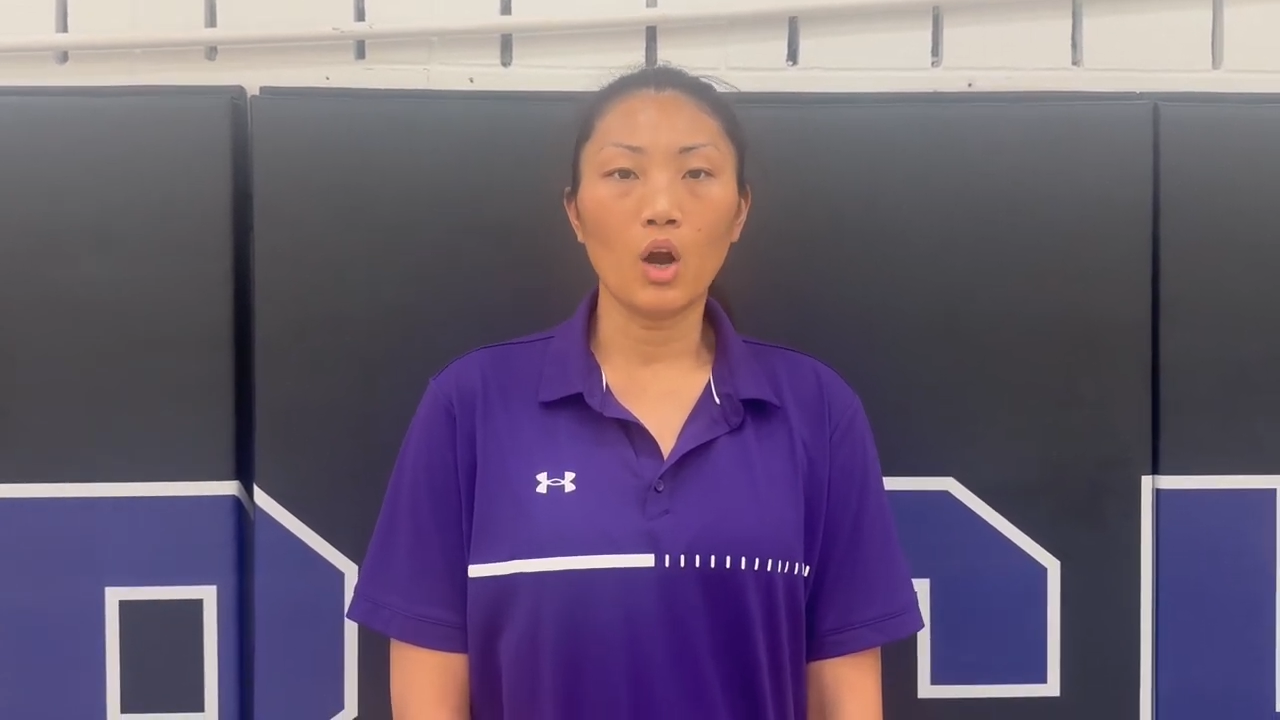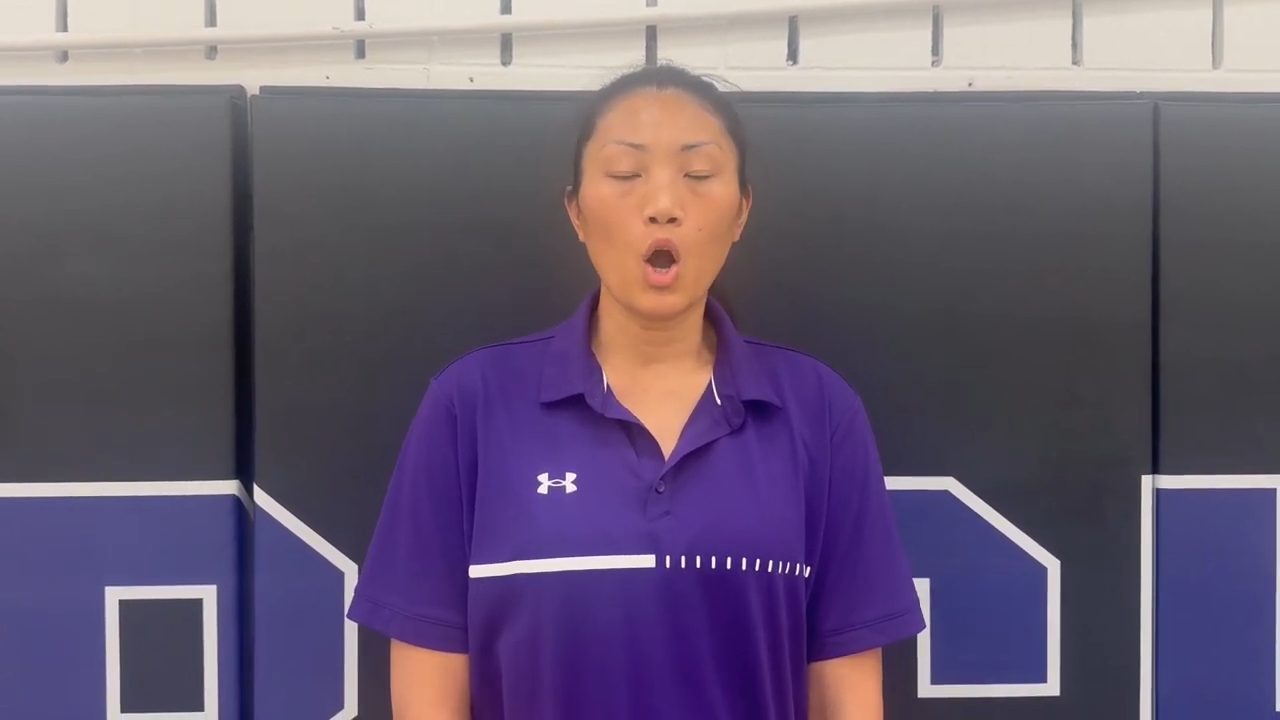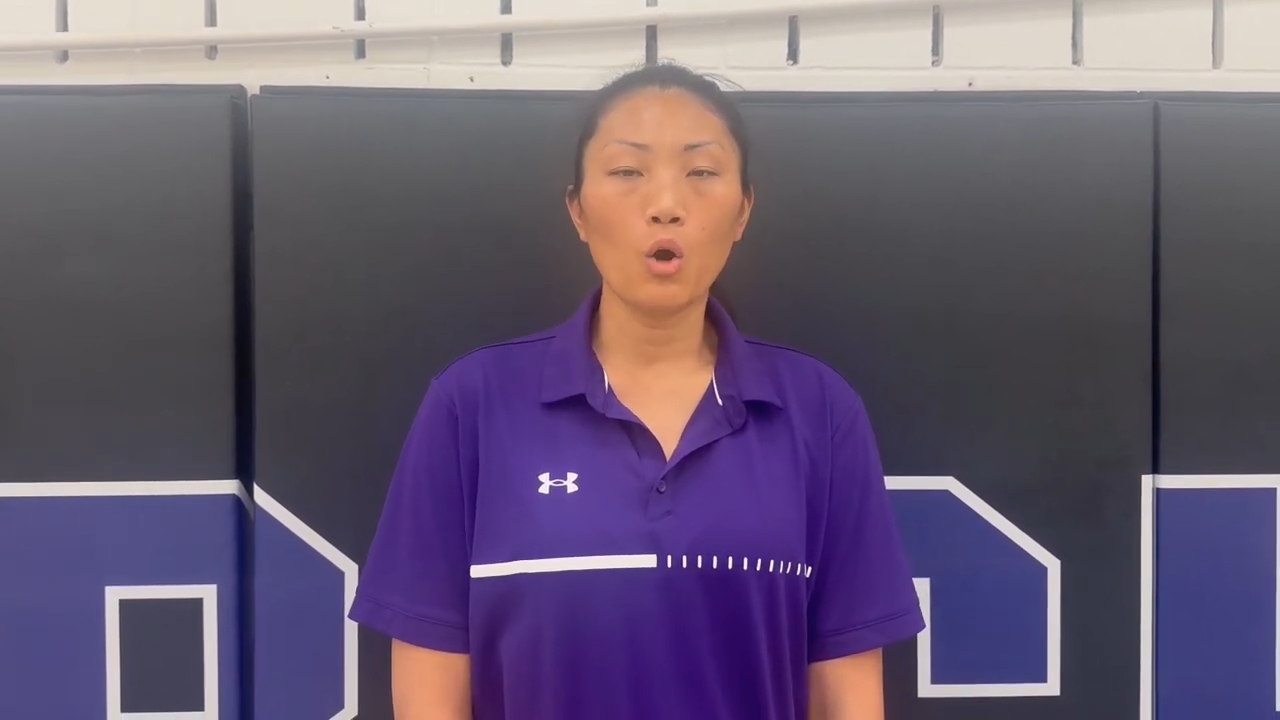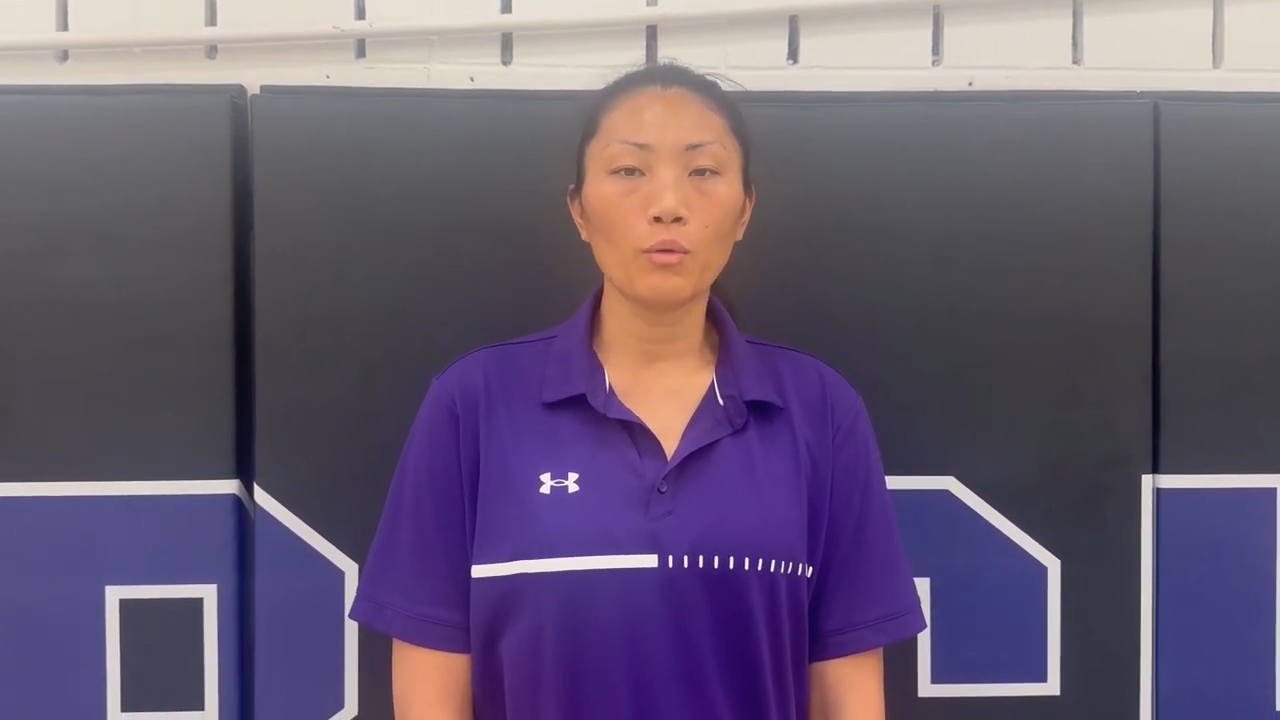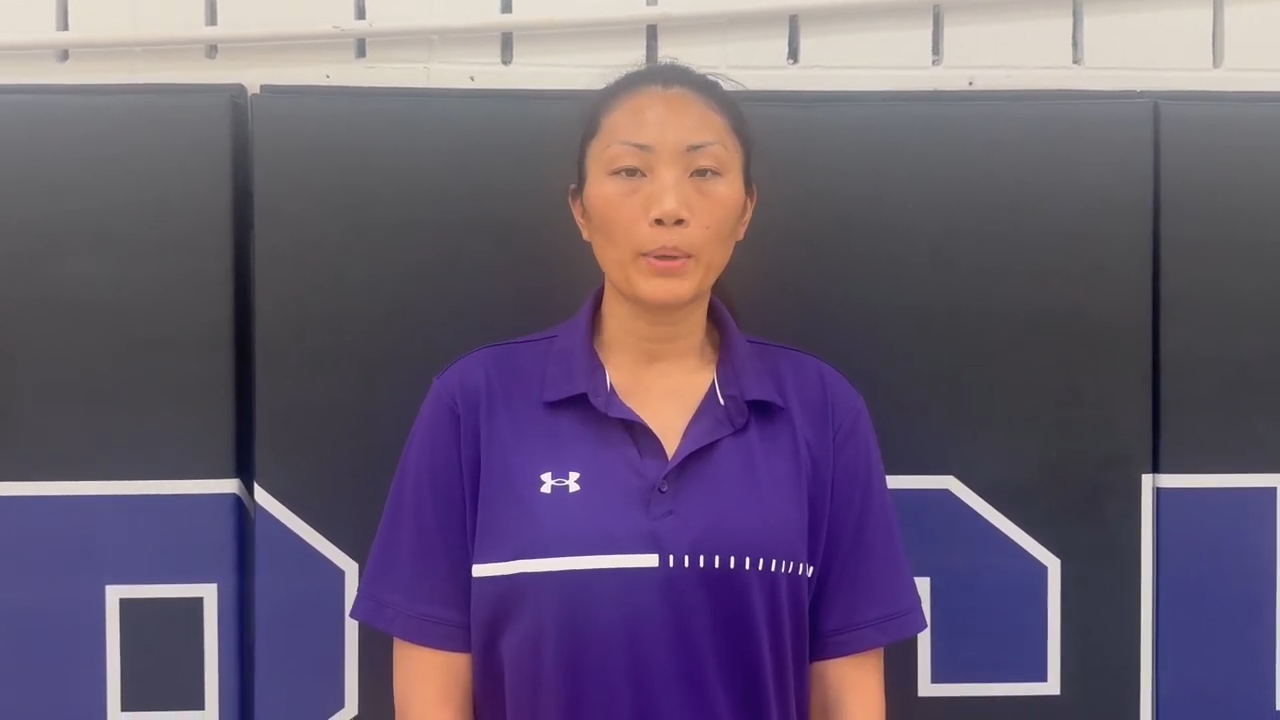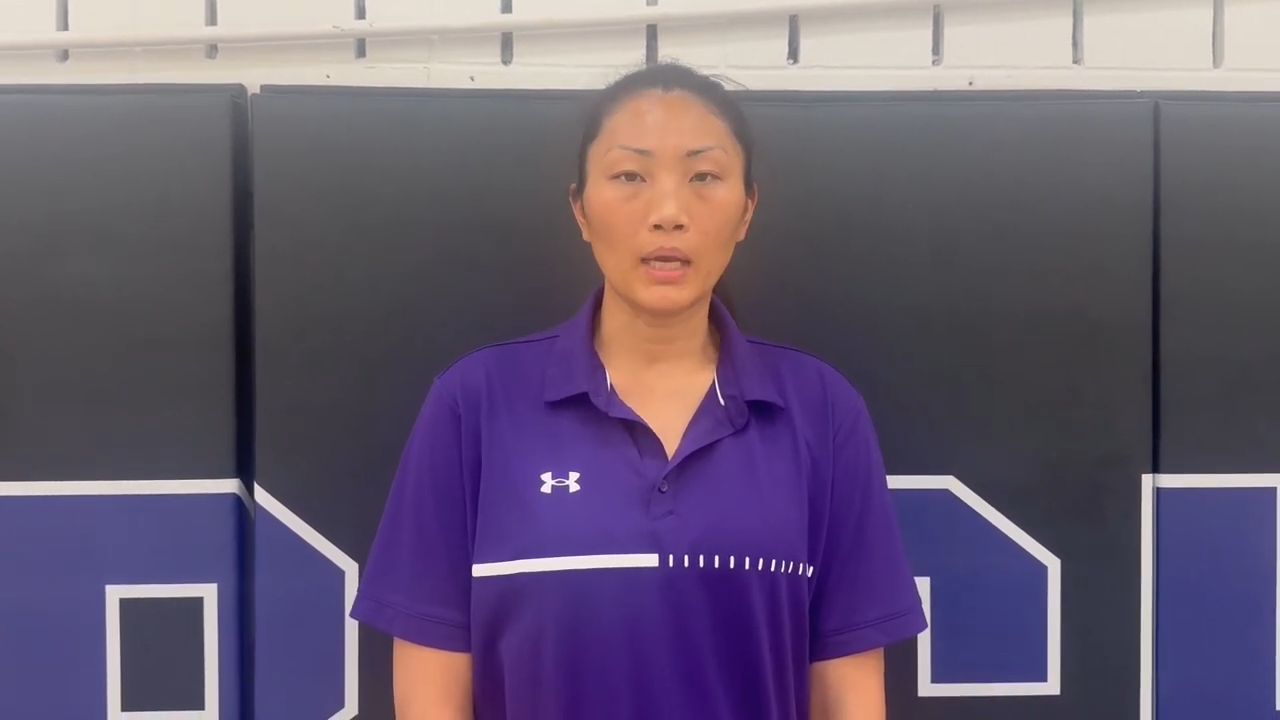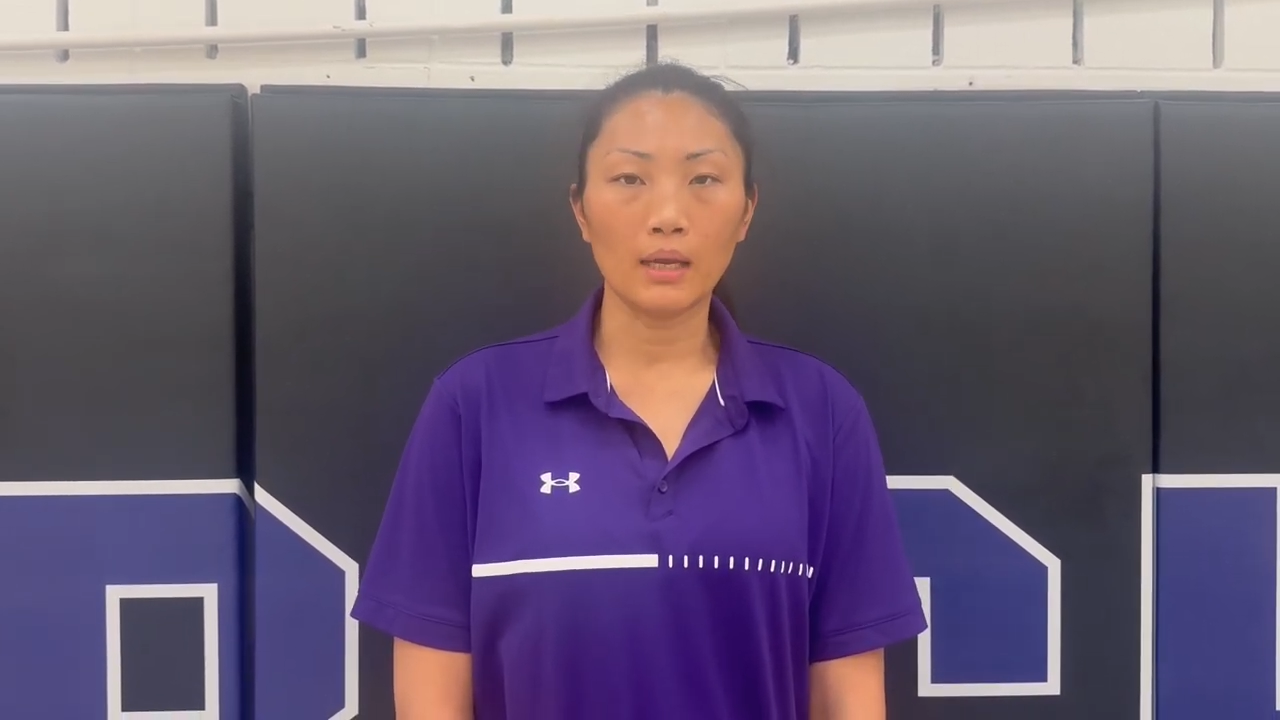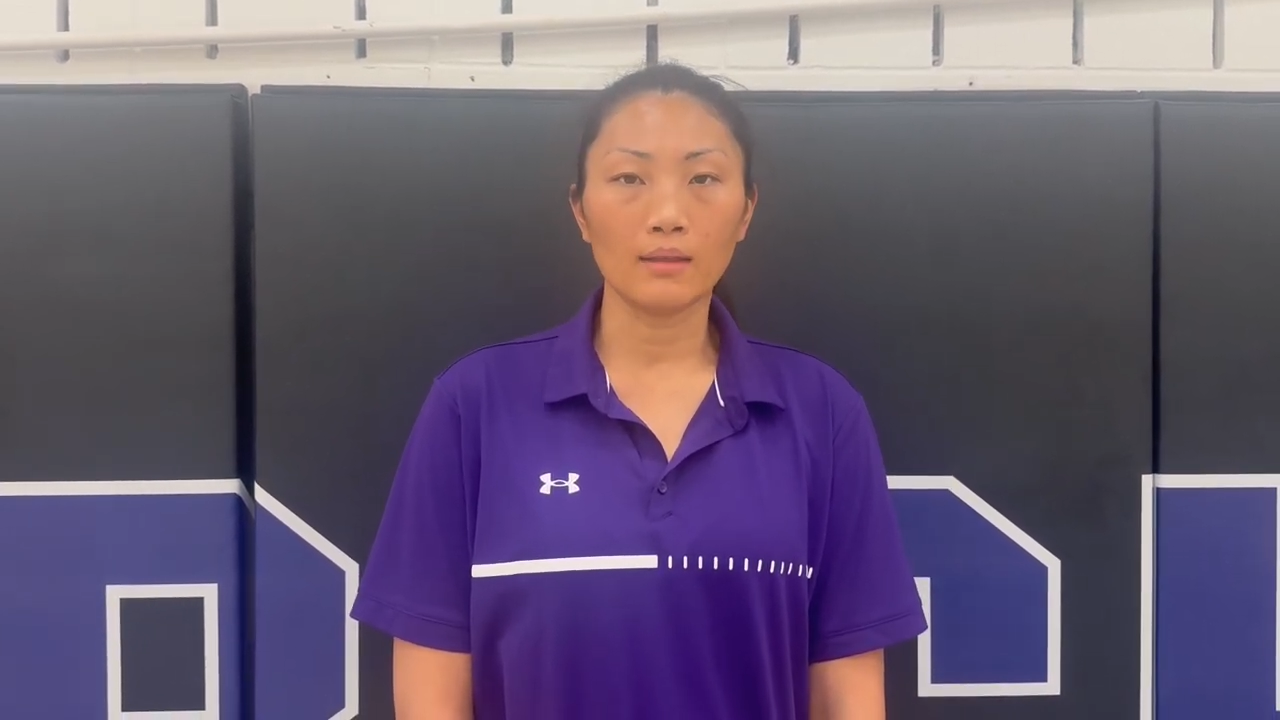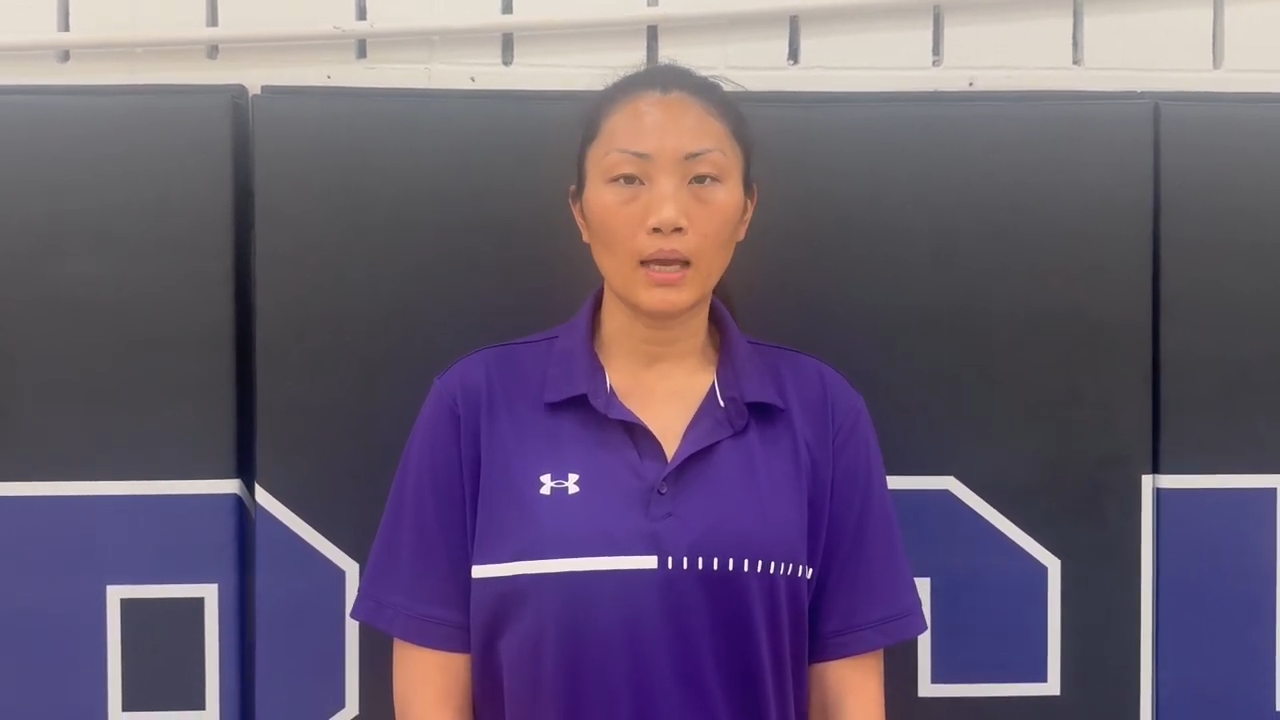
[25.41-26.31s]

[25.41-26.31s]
hoping